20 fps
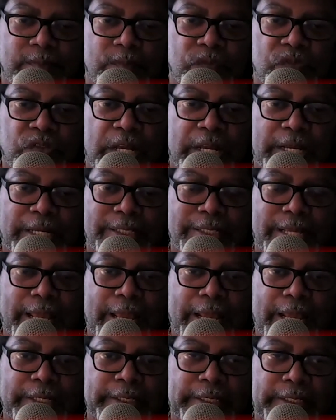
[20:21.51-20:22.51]
right?
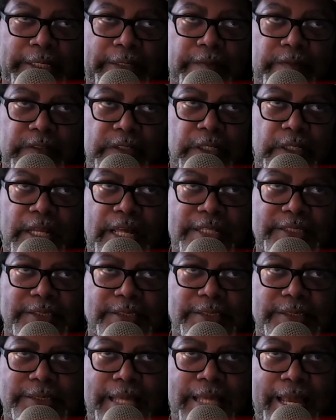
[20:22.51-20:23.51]
And he
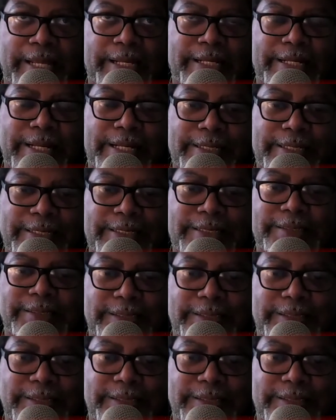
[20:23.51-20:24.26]
realizes that he needs